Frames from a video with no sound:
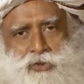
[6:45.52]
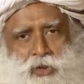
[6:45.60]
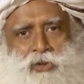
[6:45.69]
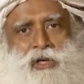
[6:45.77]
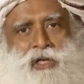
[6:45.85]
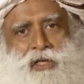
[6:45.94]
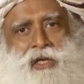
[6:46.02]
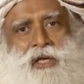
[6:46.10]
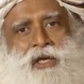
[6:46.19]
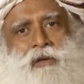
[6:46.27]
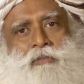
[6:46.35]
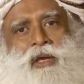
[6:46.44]
strongly
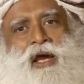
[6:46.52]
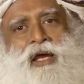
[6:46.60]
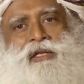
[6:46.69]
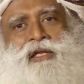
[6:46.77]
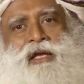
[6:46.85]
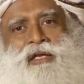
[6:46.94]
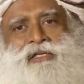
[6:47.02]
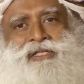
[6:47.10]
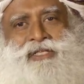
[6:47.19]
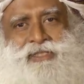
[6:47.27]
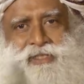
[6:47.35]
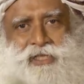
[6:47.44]
behind that and
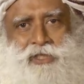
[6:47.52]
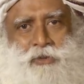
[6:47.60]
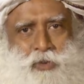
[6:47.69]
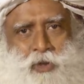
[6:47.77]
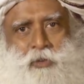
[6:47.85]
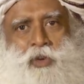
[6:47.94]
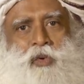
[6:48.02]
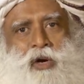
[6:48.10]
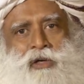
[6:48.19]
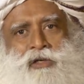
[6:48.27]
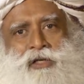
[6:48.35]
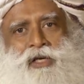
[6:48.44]
says, this is what we
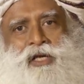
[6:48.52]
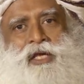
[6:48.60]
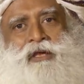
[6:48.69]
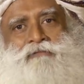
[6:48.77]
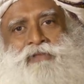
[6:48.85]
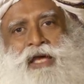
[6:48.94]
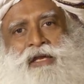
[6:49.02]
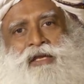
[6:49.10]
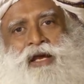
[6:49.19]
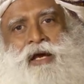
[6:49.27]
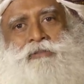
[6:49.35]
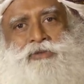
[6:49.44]
want. If
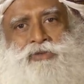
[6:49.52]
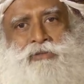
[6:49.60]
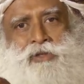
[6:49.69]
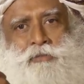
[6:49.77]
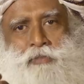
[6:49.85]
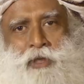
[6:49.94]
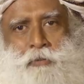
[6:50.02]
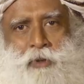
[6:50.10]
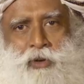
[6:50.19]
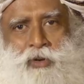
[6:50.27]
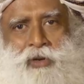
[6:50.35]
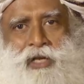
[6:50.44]
that comes from the
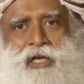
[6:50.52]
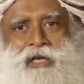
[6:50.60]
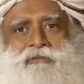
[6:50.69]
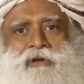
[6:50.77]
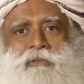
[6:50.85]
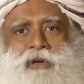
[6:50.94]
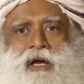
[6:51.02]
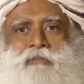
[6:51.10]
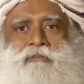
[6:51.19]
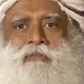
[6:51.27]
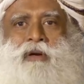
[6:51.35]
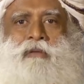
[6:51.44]
people only, it will
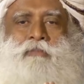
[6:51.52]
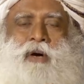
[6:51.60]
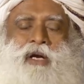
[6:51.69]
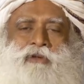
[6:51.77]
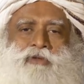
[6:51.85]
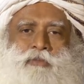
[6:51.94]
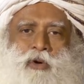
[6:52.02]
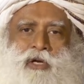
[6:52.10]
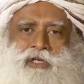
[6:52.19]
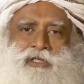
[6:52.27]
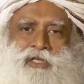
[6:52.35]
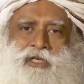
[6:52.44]
become part of the
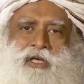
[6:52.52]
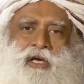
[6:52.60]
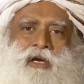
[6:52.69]
policy.